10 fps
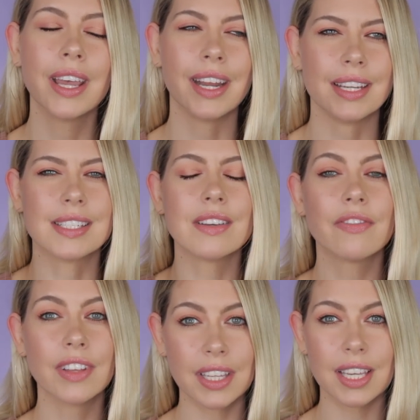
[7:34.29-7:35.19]
It is an
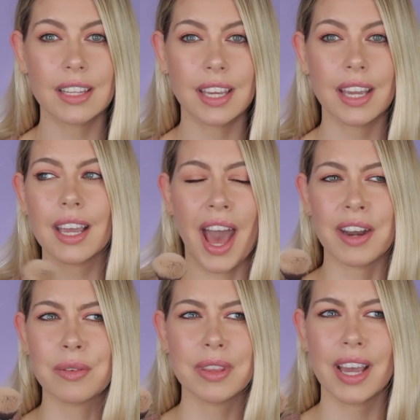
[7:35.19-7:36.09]
affiliate link. I
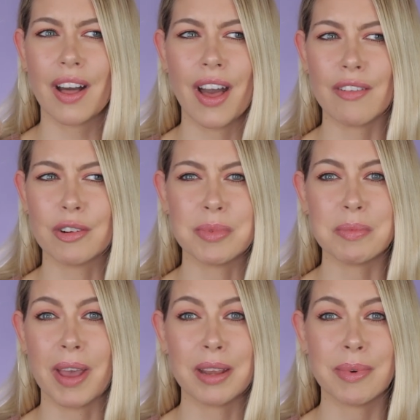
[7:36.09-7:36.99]
don't think I'll ever be
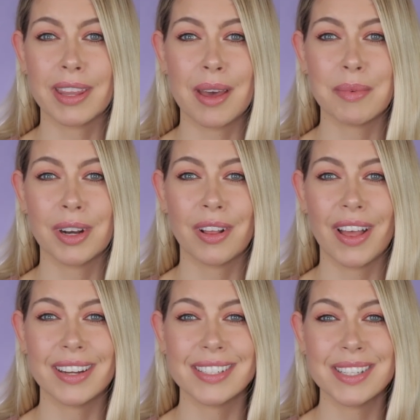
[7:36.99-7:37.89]
paid by them in all
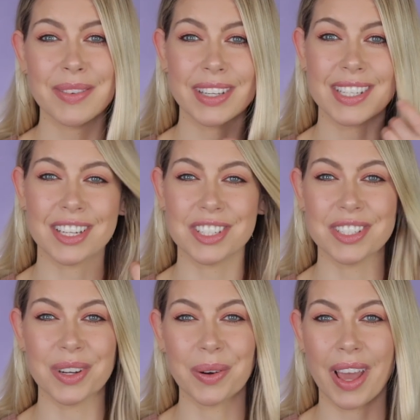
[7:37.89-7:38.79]
honesty because I
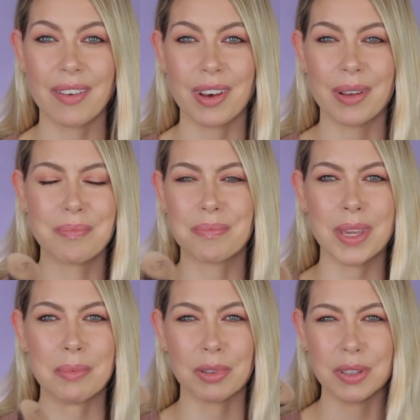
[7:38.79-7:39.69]
just don't have a,
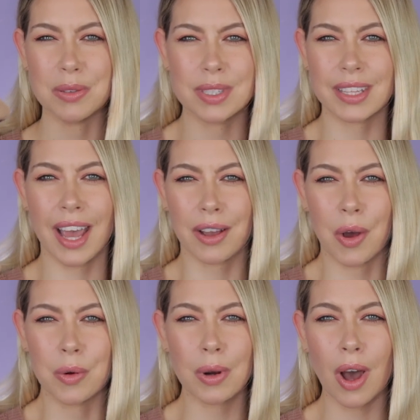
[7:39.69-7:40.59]
people using that
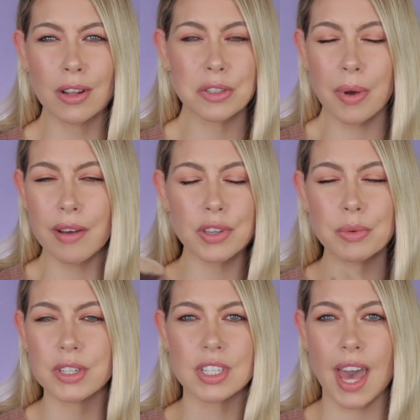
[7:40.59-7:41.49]
code all too often,
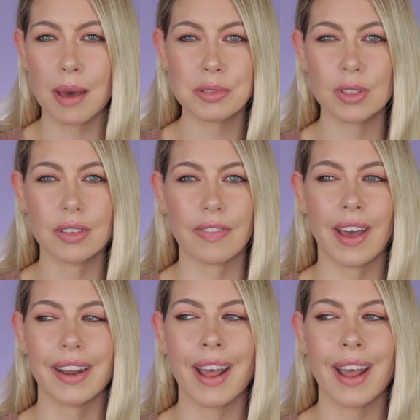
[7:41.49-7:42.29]
which is absolutely fine.